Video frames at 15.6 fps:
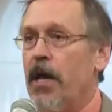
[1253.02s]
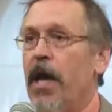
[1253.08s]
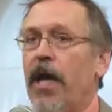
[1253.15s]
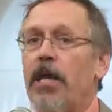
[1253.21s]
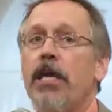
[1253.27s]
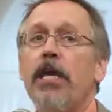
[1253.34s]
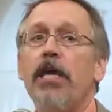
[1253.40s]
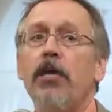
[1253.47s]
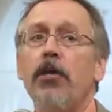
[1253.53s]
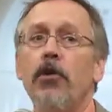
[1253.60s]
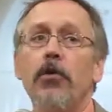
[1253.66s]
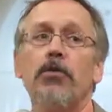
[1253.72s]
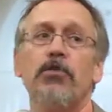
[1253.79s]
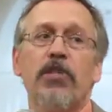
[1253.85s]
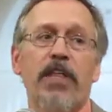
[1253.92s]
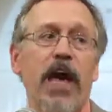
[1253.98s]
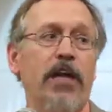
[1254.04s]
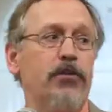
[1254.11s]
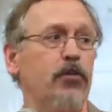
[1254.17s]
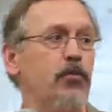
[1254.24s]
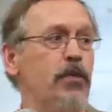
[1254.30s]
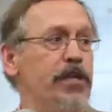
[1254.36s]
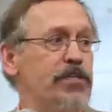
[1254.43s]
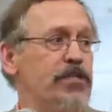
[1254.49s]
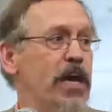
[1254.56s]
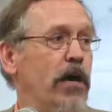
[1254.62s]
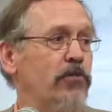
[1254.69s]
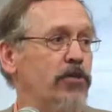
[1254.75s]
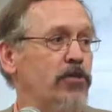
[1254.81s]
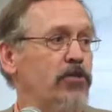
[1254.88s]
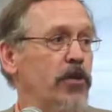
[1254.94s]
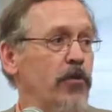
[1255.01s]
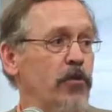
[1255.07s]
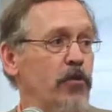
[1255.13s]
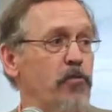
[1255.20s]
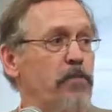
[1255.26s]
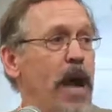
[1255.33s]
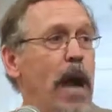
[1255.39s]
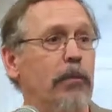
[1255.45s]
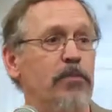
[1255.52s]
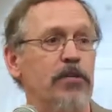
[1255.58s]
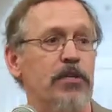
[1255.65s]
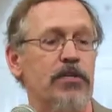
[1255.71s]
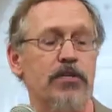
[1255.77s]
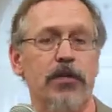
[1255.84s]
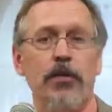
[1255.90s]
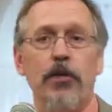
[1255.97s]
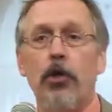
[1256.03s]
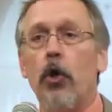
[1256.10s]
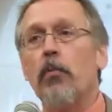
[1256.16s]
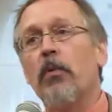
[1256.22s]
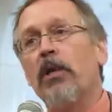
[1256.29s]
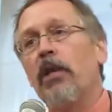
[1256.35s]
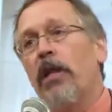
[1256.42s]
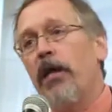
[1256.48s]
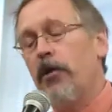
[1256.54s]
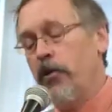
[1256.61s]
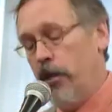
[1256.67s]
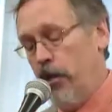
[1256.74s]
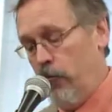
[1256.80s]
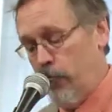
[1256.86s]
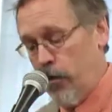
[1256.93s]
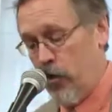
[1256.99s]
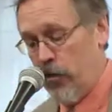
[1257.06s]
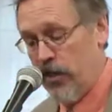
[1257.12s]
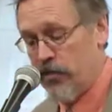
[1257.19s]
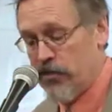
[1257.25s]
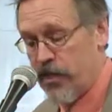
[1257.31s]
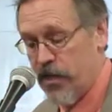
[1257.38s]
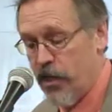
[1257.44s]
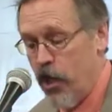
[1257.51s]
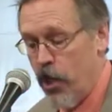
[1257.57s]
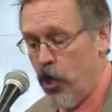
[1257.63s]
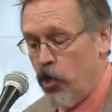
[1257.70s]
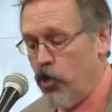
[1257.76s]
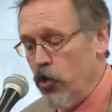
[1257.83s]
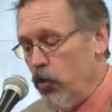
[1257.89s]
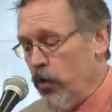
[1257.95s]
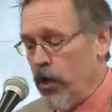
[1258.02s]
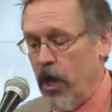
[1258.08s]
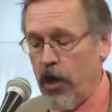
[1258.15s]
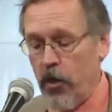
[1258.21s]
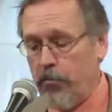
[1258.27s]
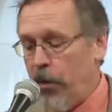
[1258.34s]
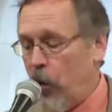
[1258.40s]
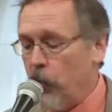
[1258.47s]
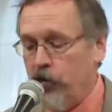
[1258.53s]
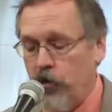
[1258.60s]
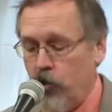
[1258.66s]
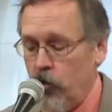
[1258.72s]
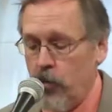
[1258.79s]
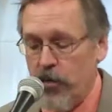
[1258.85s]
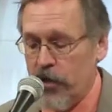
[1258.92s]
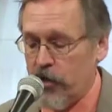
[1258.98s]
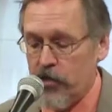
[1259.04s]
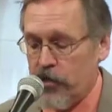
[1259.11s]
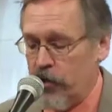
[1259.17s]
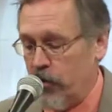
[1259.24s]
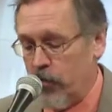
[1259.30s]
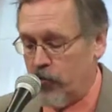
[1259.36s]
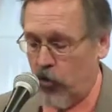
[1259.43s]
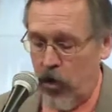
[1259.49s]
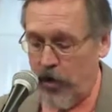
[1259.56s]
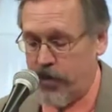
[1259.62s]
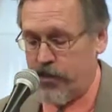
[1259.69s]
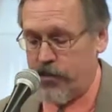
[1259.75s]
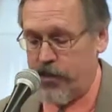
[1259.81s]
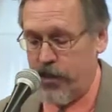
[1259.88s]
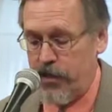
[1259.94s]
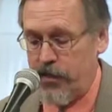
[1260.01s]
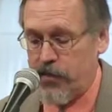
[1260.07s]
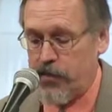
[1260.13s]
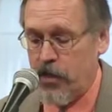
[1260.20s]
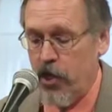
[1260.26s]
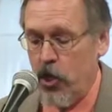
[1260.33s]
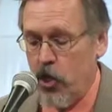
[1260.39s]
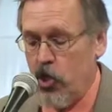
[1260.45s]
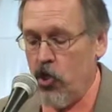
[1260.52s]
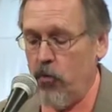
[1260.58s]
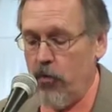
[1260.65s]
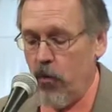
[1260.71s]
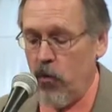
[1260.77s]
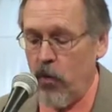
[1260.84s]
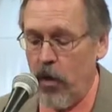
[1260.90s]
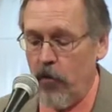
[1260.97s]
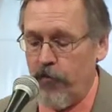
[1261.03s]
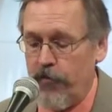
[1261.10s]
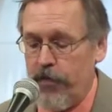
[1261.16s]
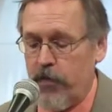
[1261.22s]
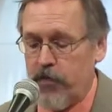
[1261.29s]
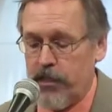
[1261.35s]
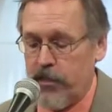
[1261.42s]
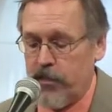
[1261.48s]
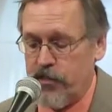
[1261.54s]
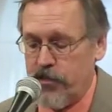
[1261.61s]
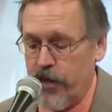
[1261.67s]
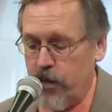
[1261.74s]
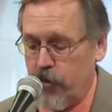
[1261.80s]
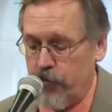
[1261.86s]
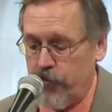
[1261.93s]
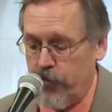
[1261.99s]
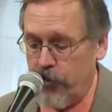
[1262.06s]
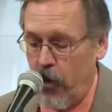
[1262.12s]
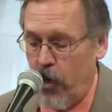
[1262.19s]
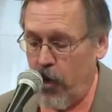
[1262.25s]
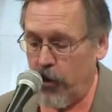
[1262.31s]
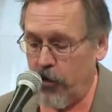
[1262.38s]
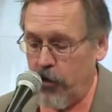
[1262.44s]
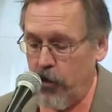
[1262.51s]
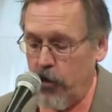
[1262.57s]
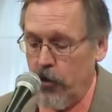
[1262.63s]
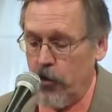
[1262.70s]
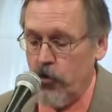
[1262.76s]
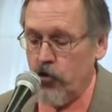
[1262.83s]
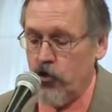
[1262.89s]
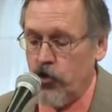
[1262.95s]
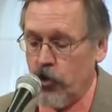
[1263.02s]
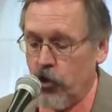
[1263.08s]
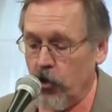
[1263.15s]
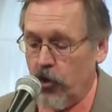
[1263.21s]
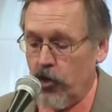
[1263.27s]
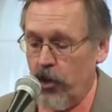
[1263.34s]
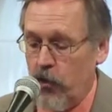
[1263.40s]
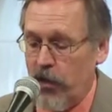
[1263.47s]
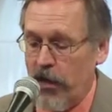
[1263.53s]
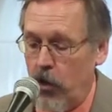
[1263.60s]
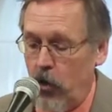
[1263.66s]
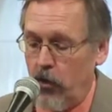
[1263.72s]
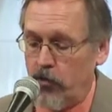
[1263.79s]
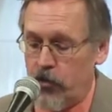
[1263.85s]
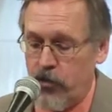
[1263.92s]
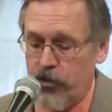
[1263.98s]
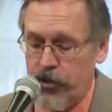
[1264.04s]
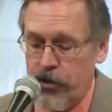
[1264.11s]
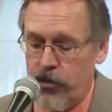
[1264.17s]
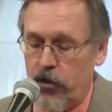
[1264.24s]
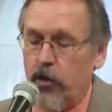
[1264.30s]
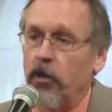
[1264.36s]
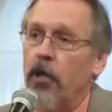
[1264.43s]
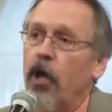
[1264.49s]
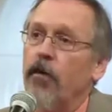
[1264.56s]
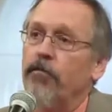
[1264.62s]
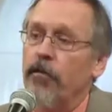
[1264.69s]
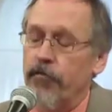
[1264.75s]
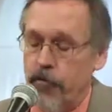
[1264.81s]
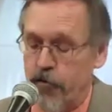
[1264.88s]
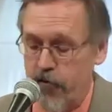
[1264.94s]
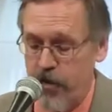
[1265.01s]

And he used that to reach out to Southern Baptists in an open letter he wrote. He said, "You and I are both humanists in the broadest sense. Human welfare is at the center of thought. Surely we also share a love of